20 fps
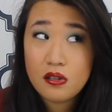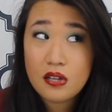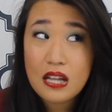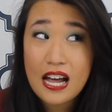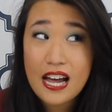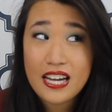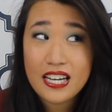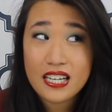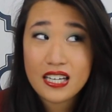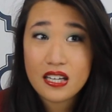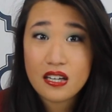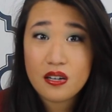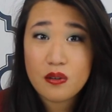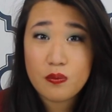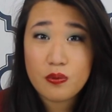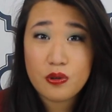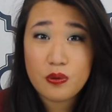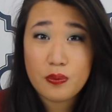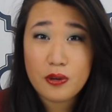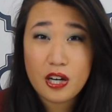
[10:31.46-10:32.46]
like a
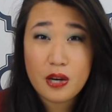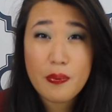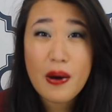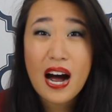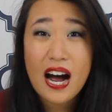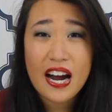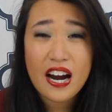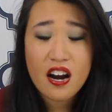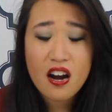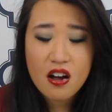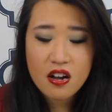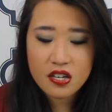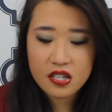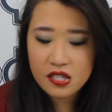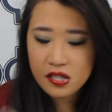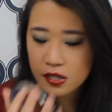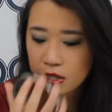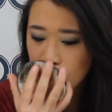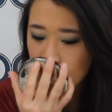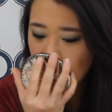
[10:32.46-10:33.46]
blueberry pie,
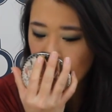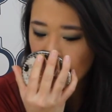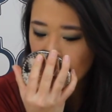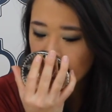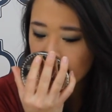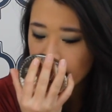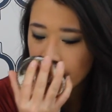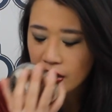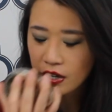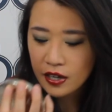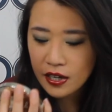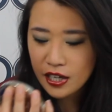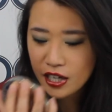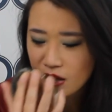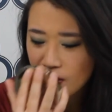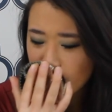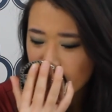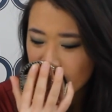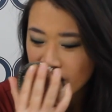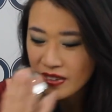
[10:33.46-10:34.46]
honestly.
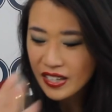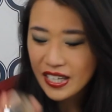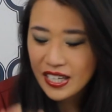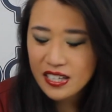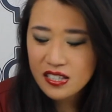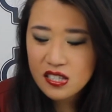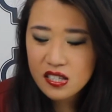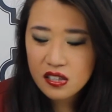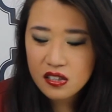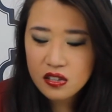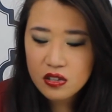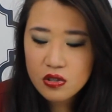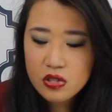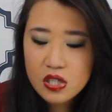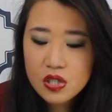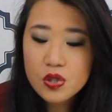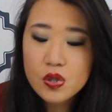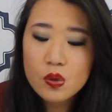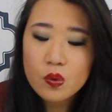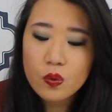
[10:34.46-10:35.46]
It's a little
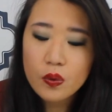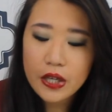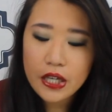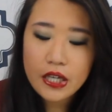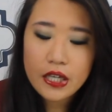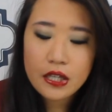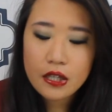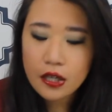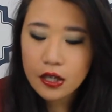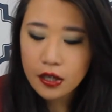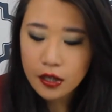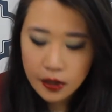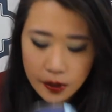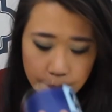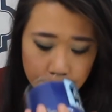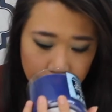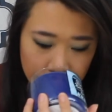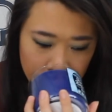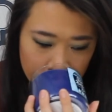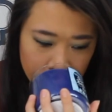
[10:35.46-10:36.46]
sweet.
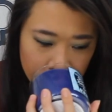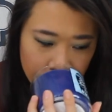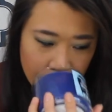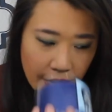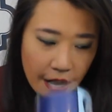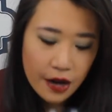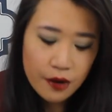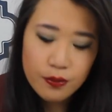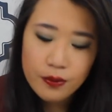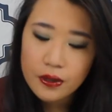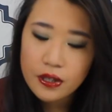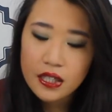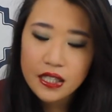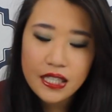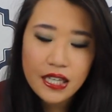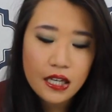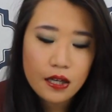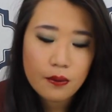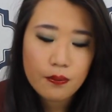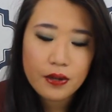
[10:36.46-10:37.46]
I
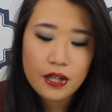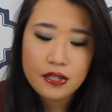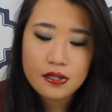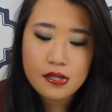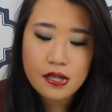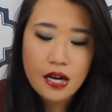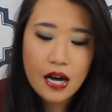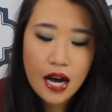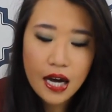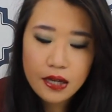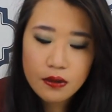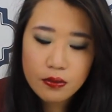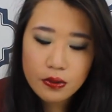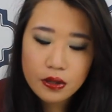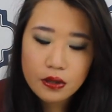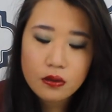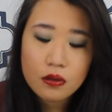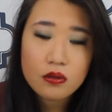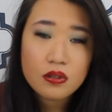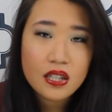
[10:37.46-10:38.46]
really can't place it. I
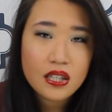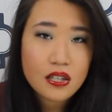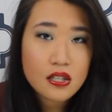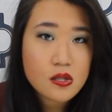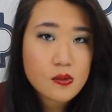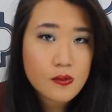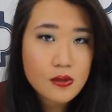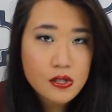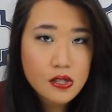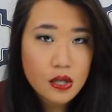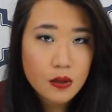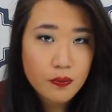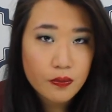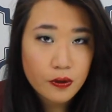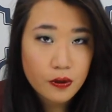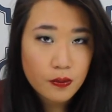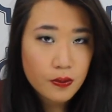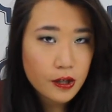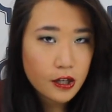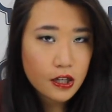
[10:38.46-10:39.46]
really don't think it smells like
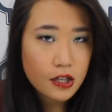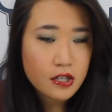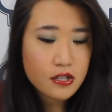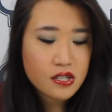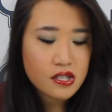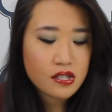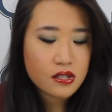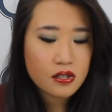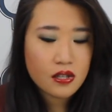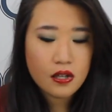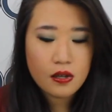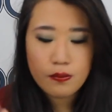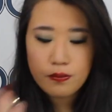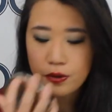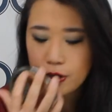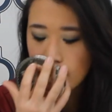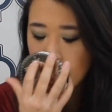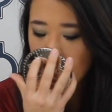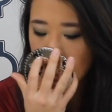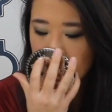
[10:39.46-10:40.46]
blueberries,
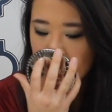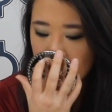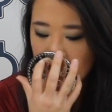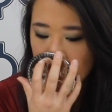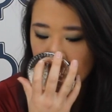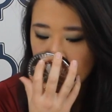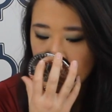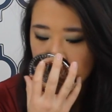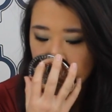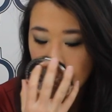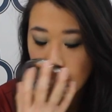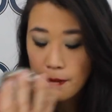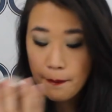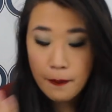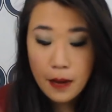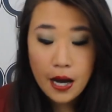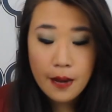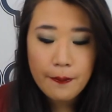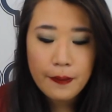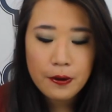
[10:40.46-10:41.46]
but I
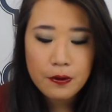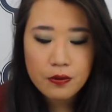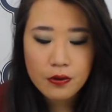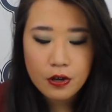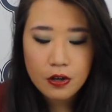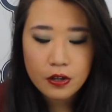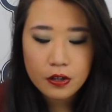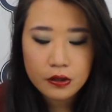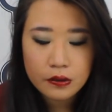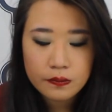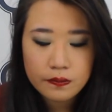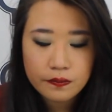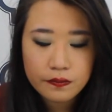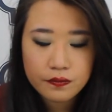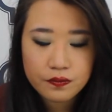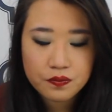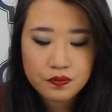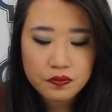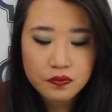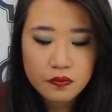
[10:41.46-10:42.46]
might be wrong.
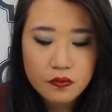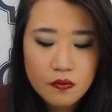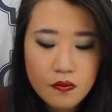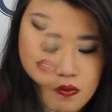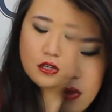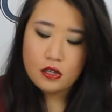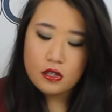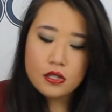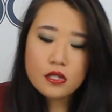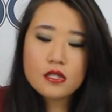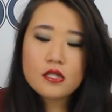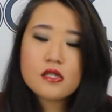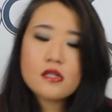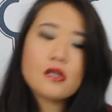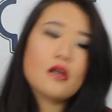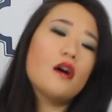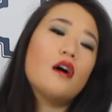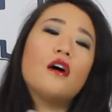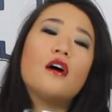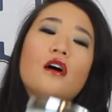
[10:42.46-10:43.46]
And
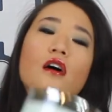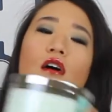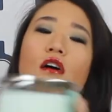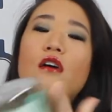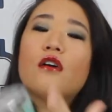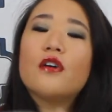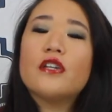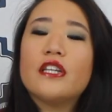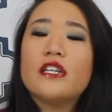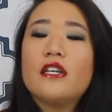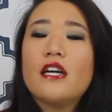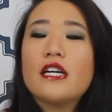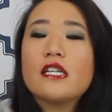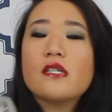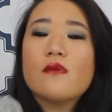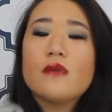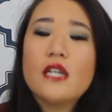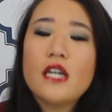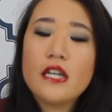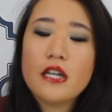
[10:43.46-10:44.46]
so the
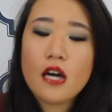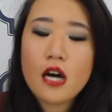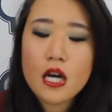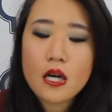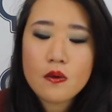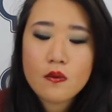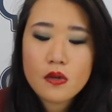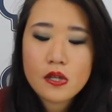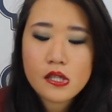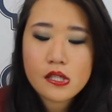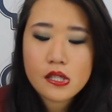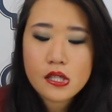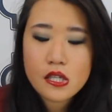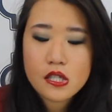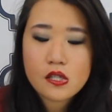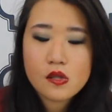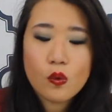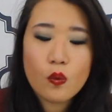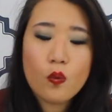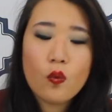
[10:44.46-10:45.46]
next one I got was this